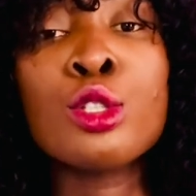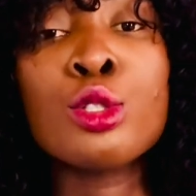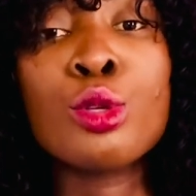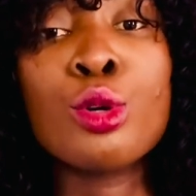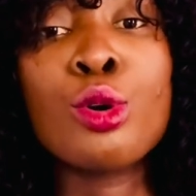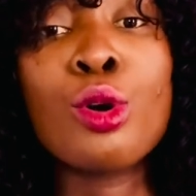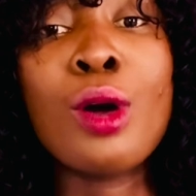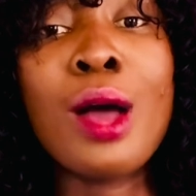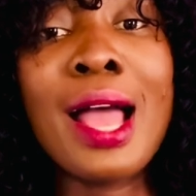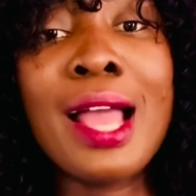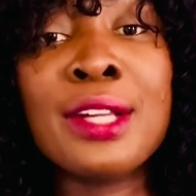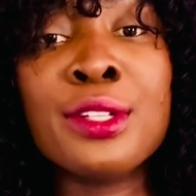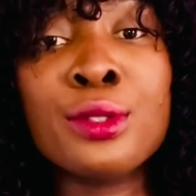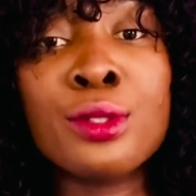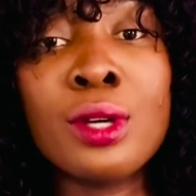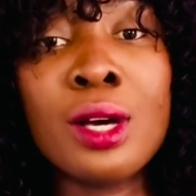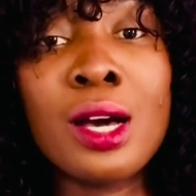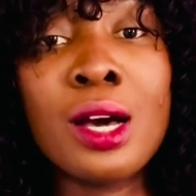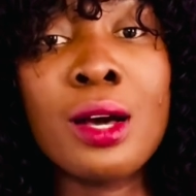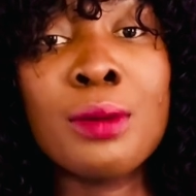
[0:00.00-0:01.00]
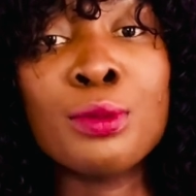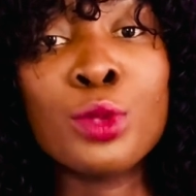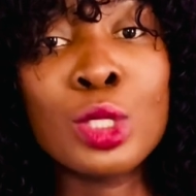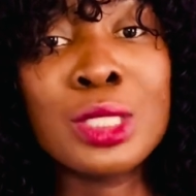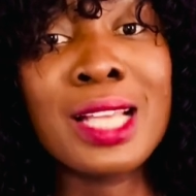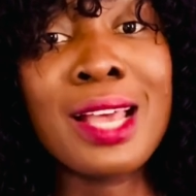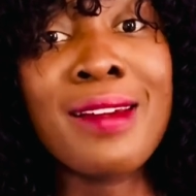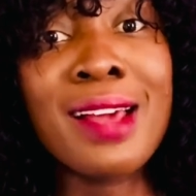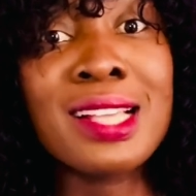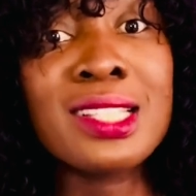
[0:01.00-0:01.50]
So I
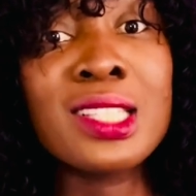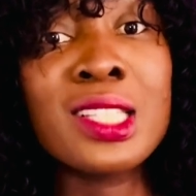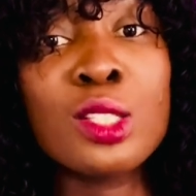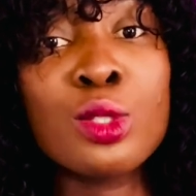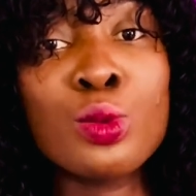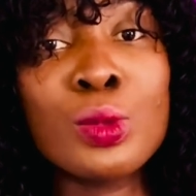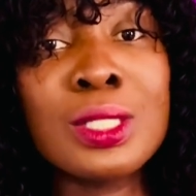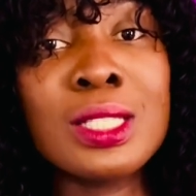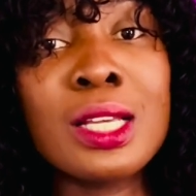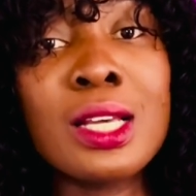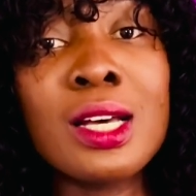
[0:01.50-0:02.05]
notarized it with